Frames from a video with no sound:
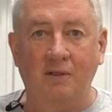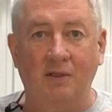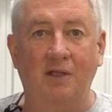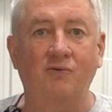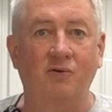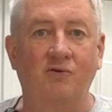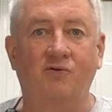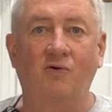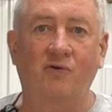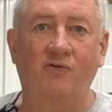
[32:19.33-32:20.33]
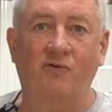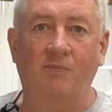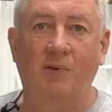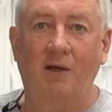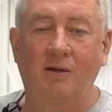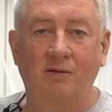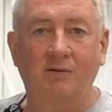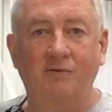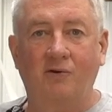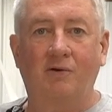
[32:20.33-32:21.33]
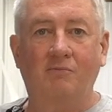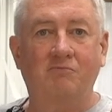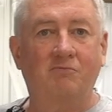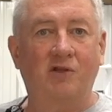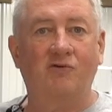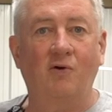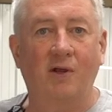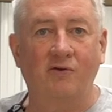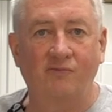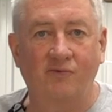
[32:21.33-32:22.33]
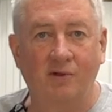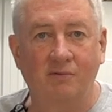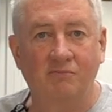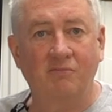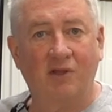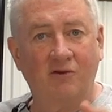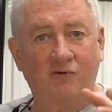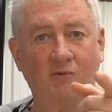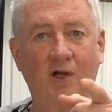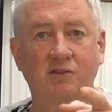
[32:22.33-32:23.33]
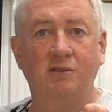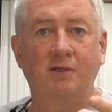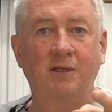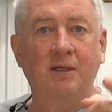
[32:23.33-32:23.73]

And that's what this course is about. So let's go have some fun. Thanks for watching.